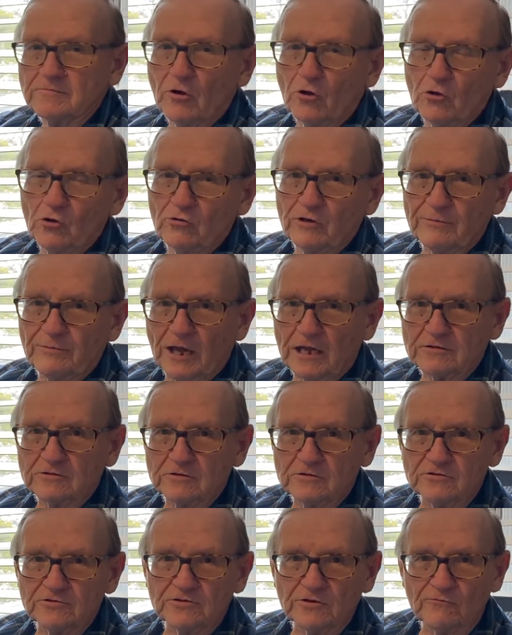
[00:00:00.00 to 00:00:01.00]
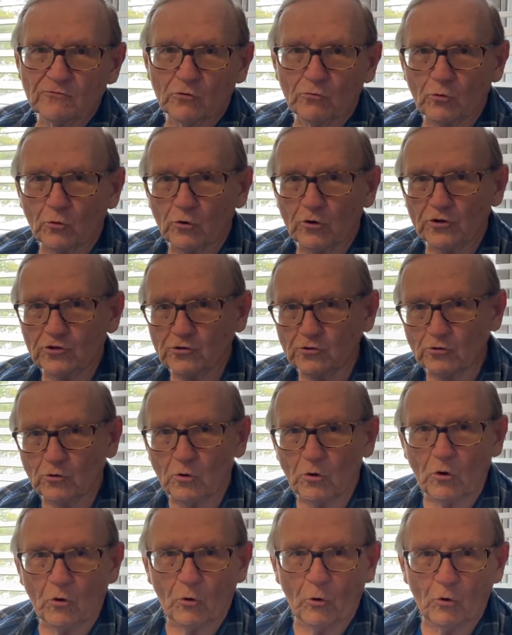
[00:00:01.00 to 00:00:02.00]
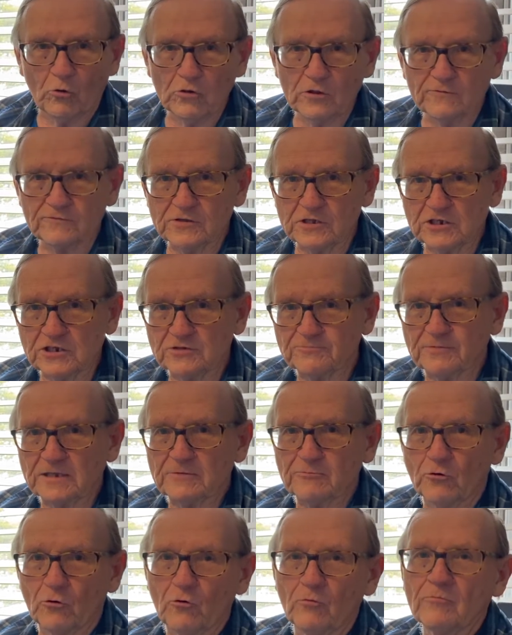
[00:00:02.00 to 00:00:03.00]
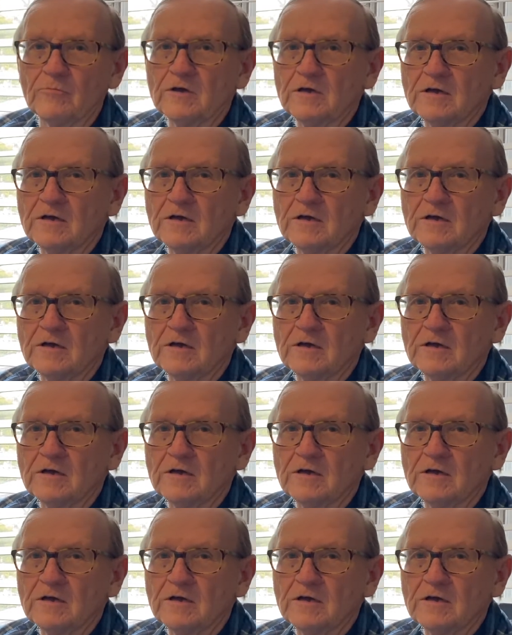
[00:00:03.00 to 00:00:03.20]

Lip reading: all the way back to the Civil War, there were all of these people